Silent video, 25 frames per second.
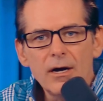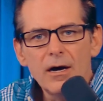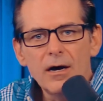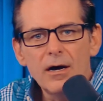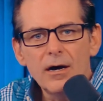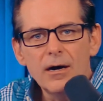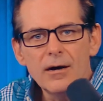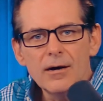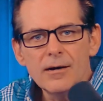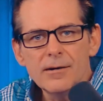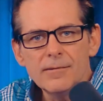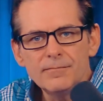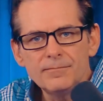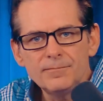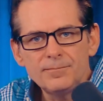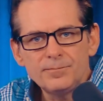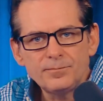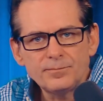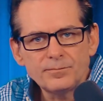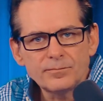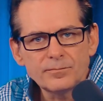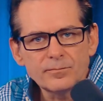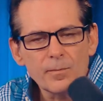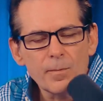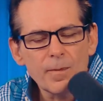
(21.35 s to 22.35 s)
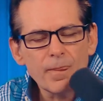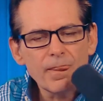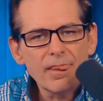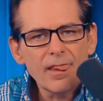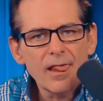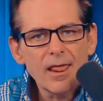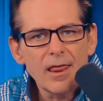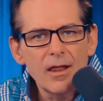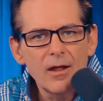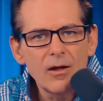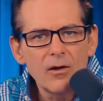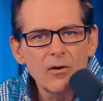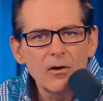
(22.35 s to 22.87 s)

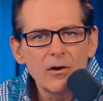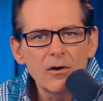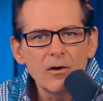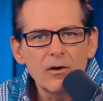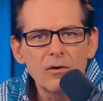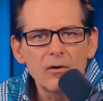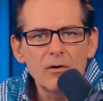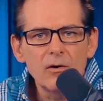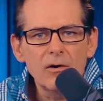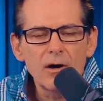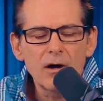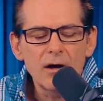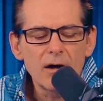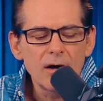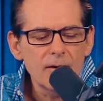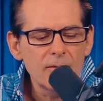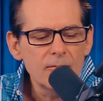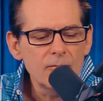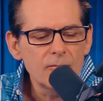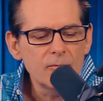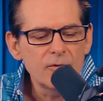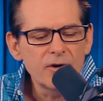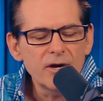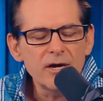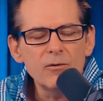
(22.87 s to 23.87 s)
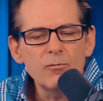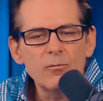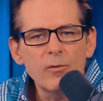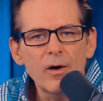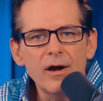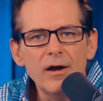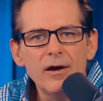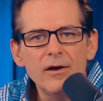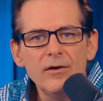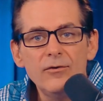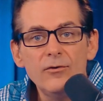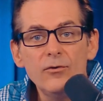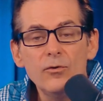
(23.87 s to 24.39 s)
we're getting ready
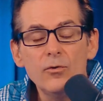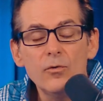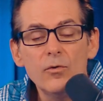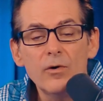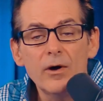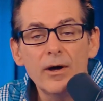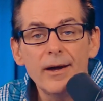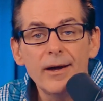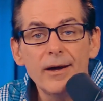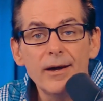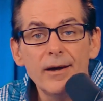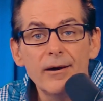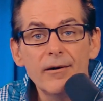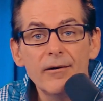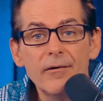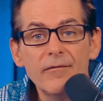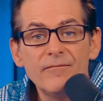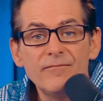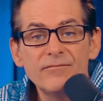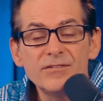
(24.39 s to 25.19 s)
to do a